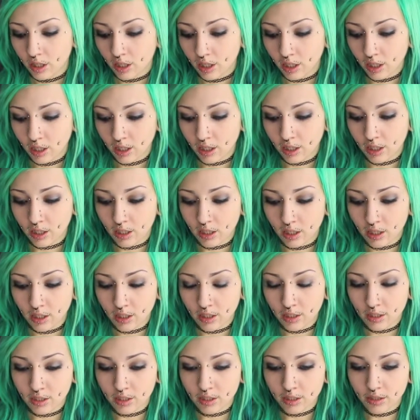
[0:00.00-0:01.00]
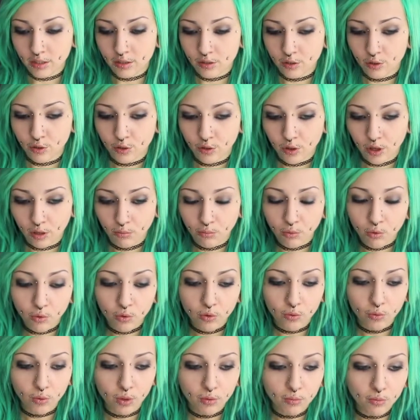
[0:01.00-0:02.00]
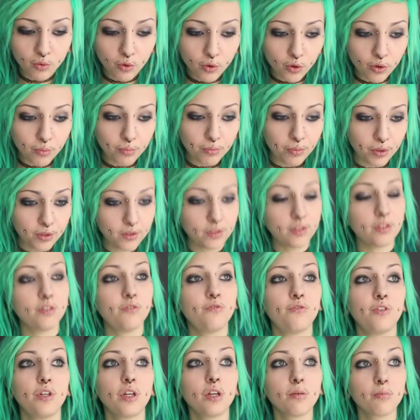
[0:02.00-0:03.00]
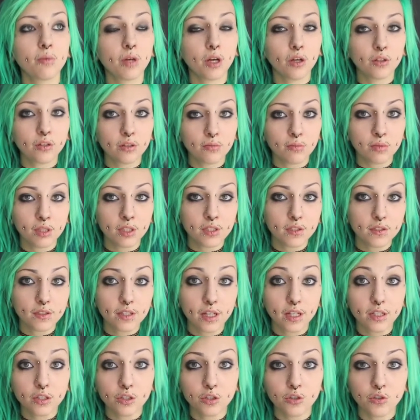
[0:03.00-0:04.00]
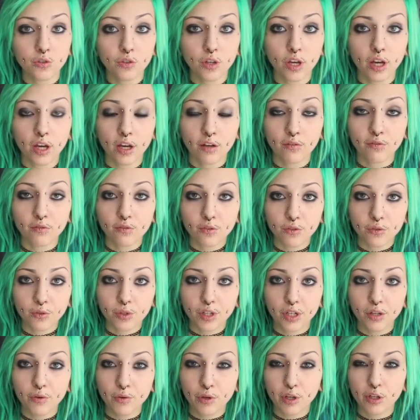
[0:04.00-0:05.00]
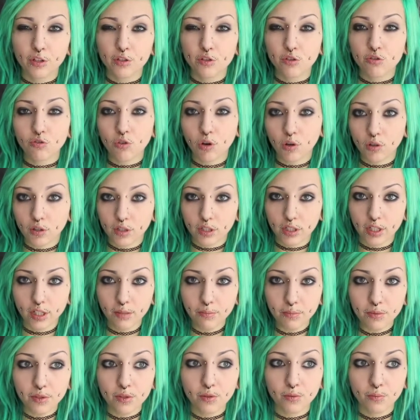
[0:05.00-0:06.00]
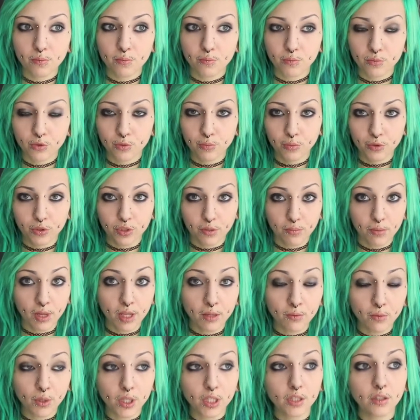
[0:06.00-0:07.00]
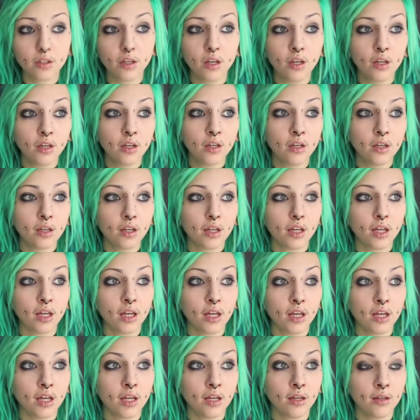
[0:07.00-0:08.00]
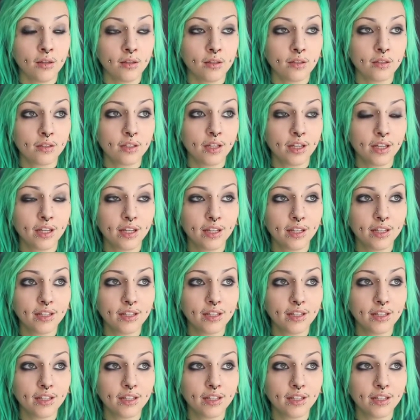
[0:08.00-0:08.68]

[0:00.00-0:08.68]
And one more positive thing about them is that you have really strong clips to put them in with, and